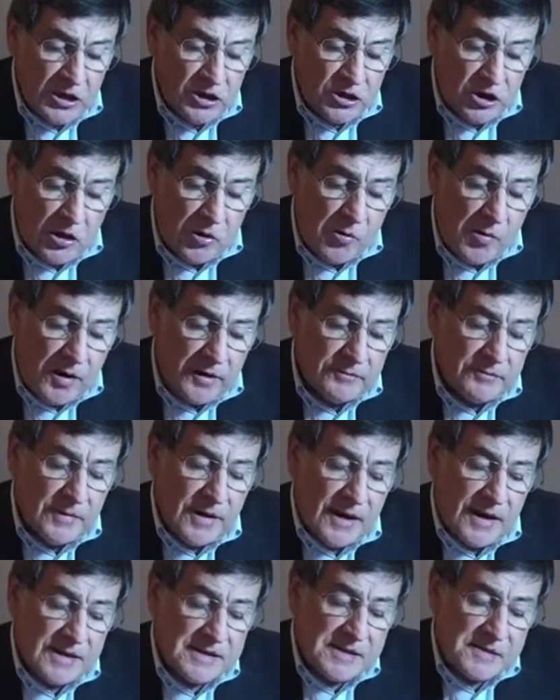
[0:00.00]
Genoa
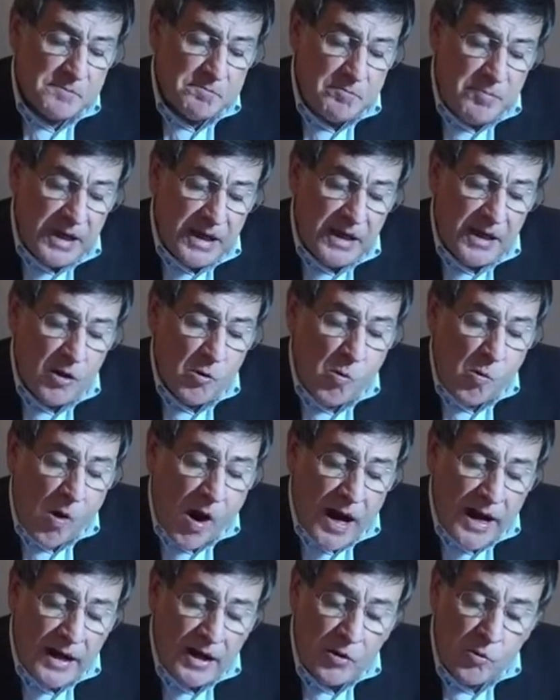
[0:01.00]
has been
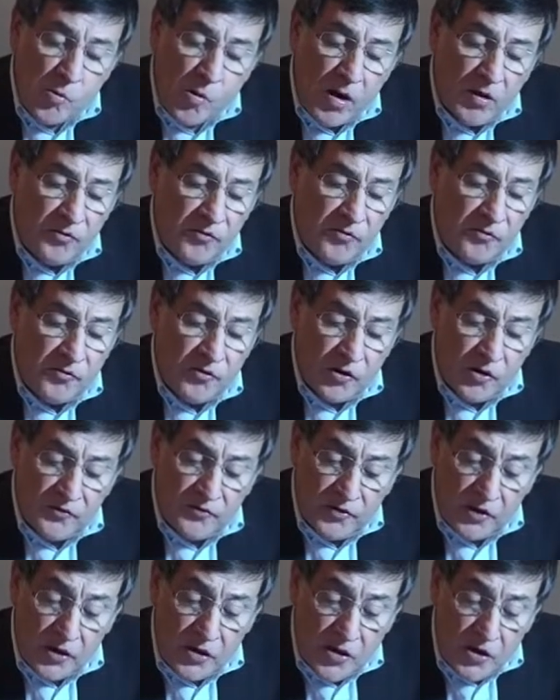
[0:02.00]
one of
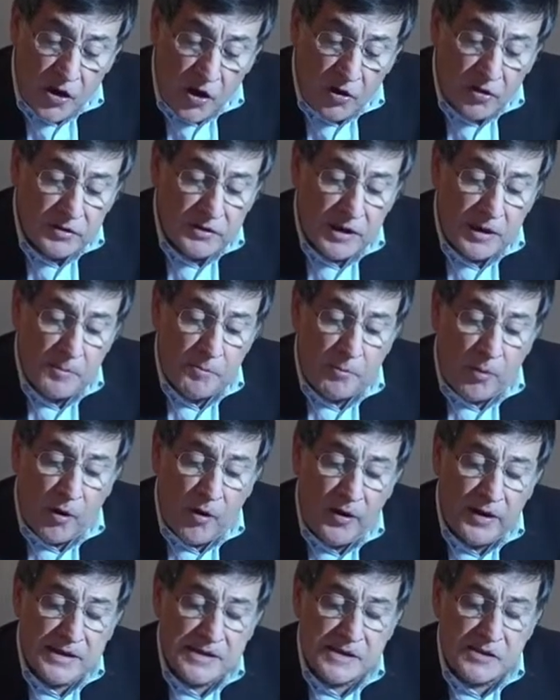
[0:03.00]
the nodal
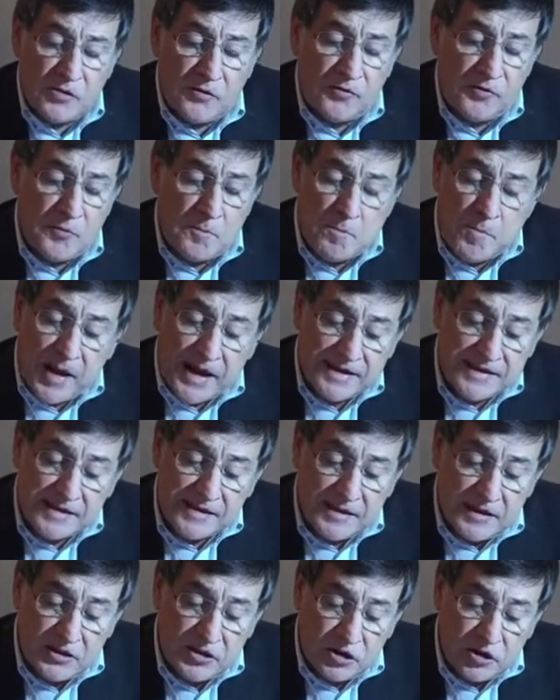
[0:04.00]
points of
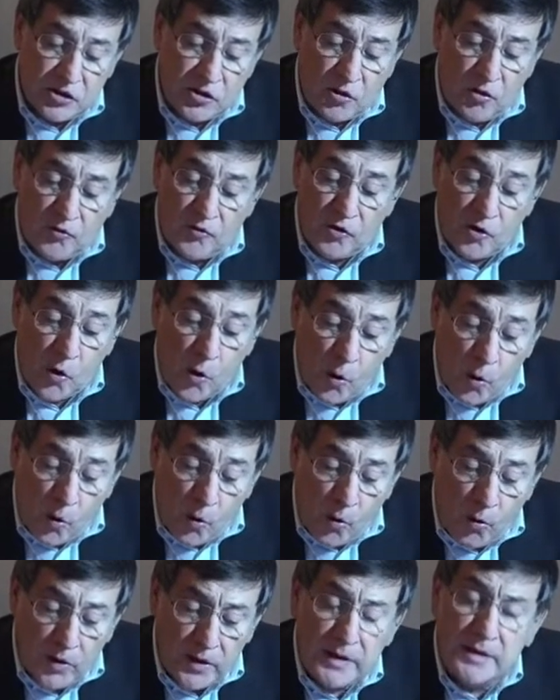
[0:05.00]
passage of
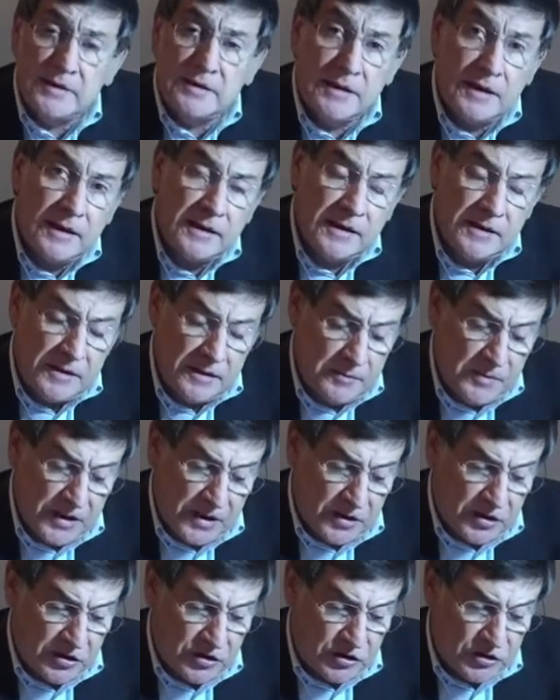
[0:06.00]
all Italian
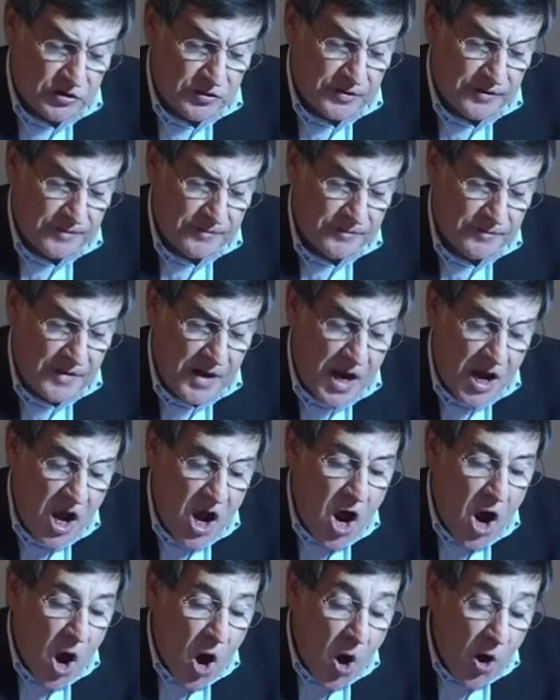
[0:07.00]
immigration.
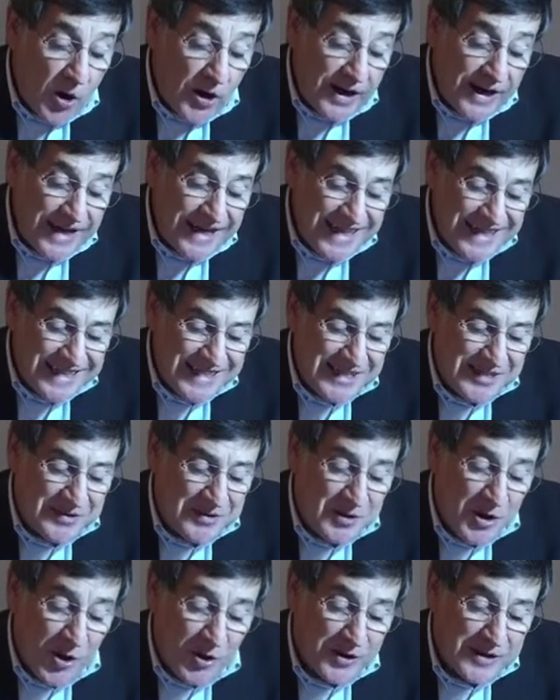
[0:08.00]
On its
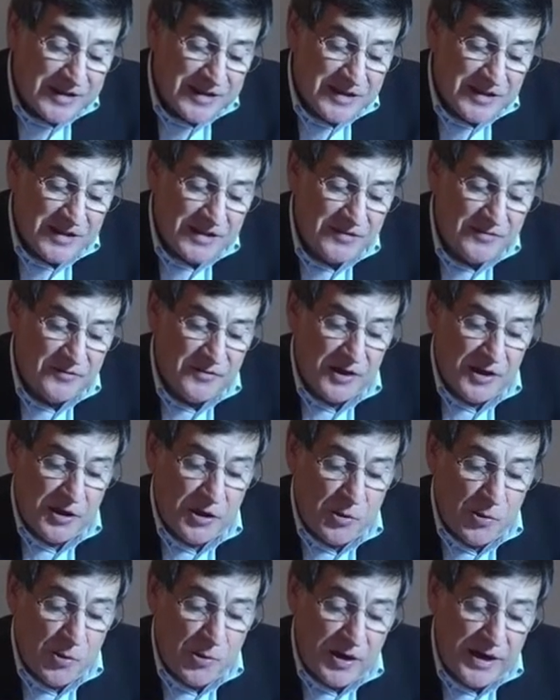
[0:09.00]
docks, the
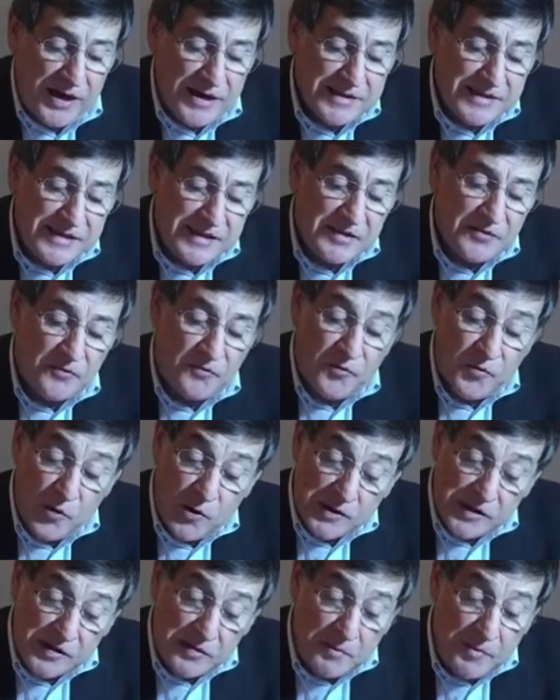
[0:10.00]
Ligurians
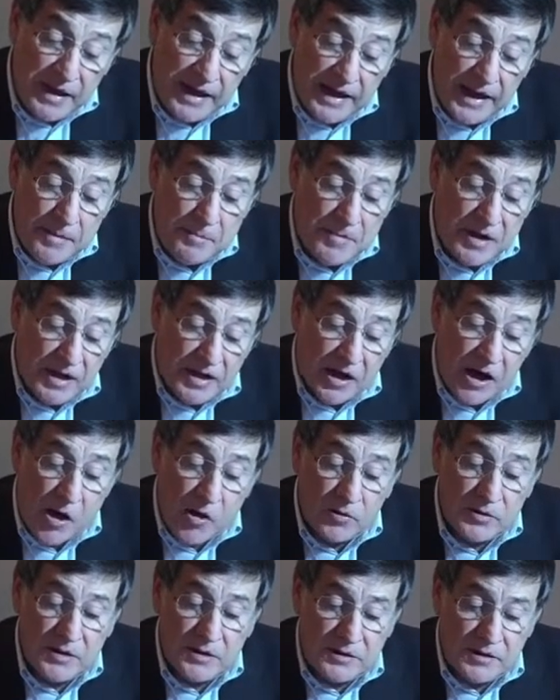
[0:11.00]
first became
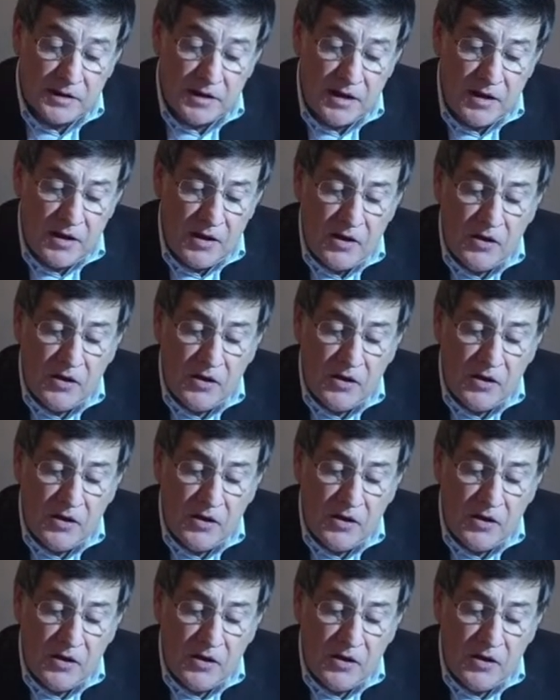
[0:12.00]
crowded,